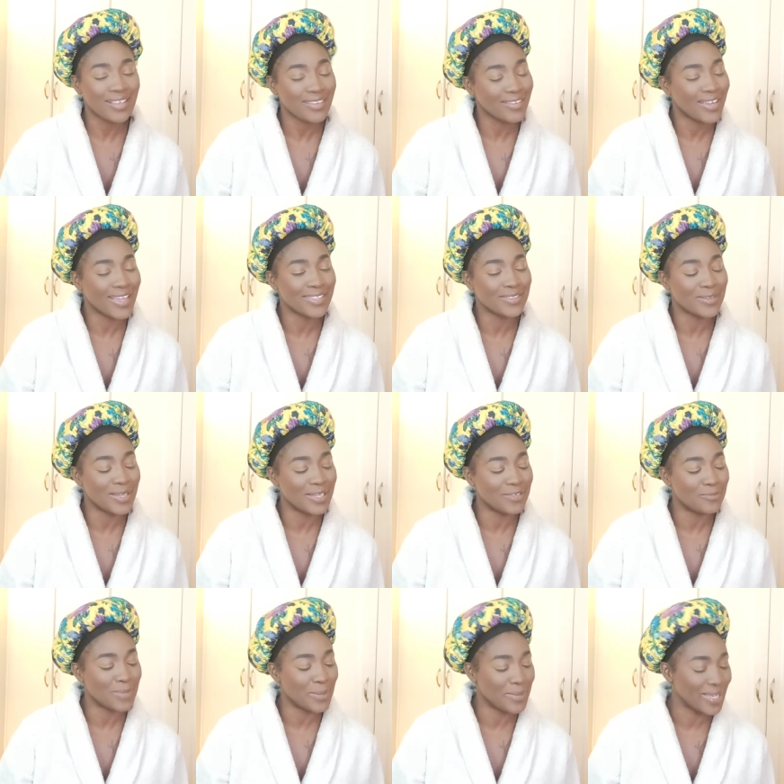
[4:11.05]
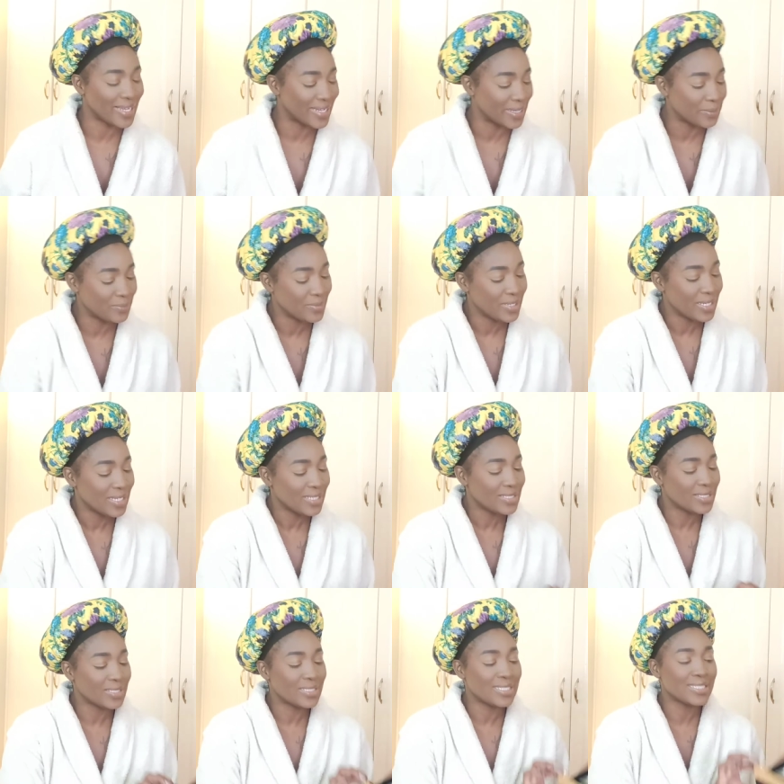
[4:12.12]
You guys know I love my makeup.
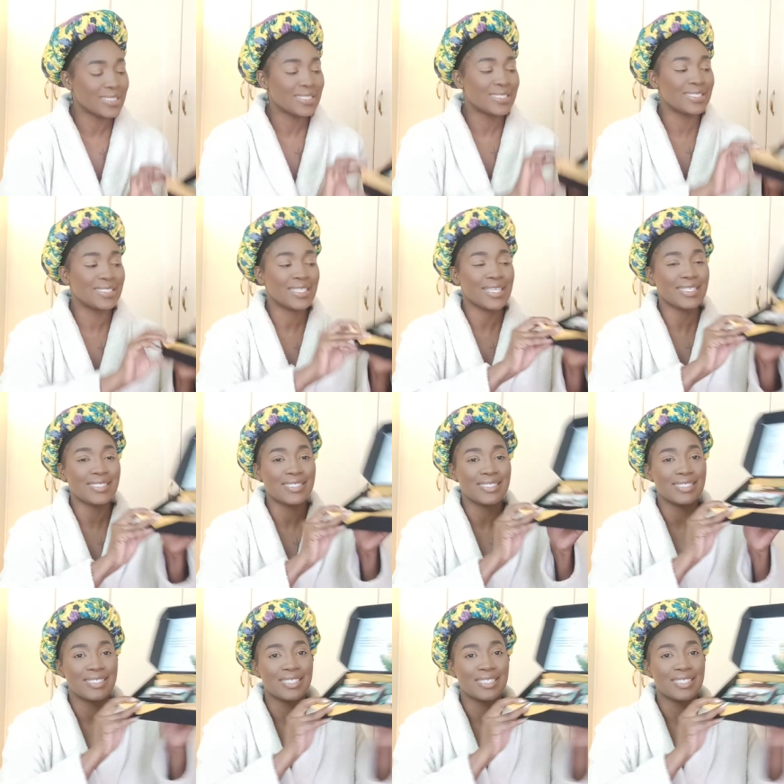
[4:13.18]
So this is